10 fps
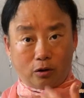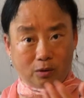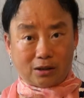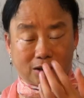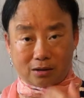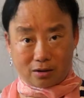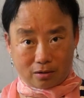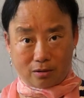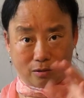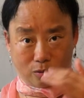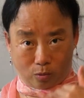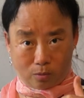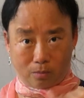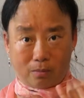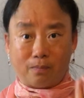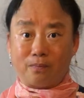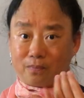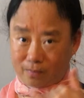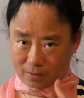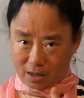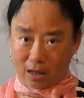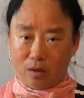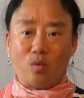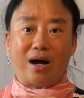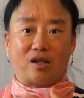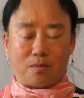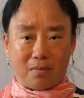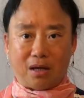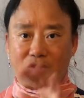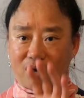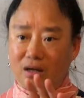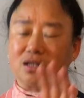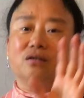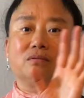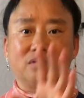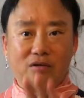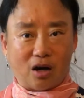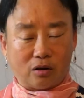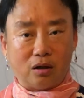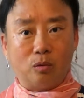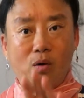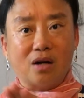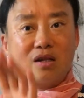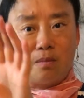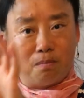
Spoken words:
Lotus King Weiss, me thought, Dr. Wang's